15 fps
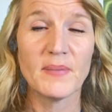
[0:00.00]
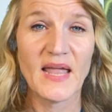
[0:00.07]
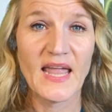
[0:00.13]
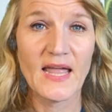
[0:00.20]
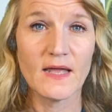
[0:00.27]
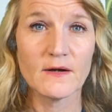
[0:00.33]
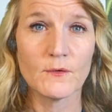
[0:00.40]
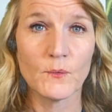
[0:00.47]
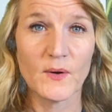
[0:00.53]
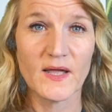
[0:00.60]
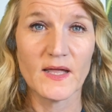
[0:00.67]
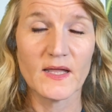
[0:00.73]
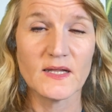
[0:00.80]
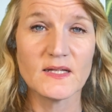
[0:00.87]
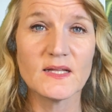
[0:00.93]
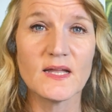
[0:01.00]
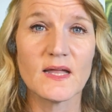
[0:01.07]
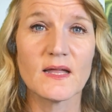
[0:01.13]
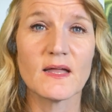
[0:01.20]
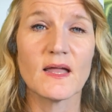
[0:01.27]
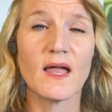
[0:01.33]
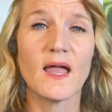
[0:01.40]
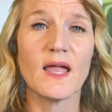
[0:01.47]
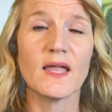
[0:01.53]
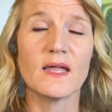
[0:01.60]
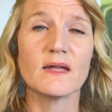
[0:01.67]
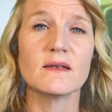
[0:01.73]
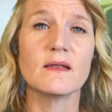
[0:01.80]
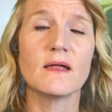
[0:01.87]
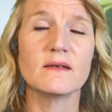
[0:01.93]
panaway,
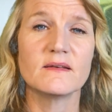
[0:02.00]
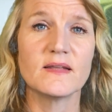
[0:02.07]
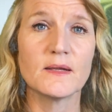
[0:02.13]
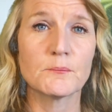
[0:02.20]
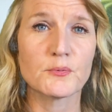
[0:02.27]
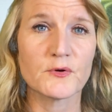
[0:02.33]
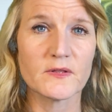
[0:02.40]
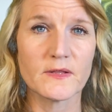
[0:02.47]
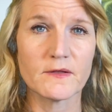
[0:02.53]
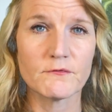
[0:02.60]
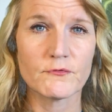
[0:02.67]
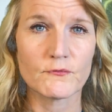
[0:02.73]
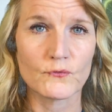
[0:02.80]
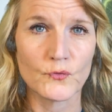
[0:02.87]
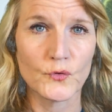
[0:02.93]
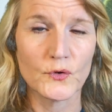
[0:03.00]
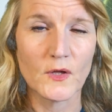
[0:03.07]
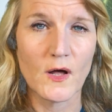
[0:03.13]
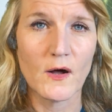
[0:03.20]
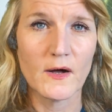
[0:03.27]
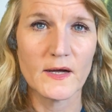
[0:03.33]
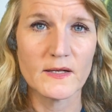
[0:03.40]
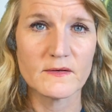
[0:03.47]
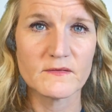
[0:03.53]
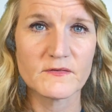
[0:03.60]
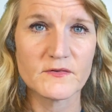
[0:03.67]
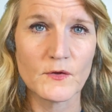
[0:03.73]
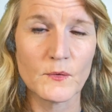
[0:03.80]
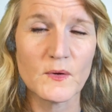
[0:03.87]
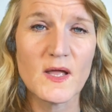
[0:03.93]
and deep relief roll-on.
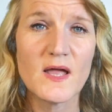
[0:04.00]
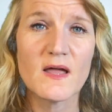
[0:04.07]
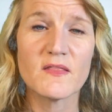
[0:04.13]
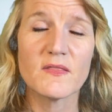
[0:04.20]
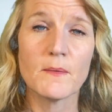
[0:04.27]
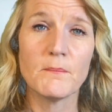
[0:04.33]
So the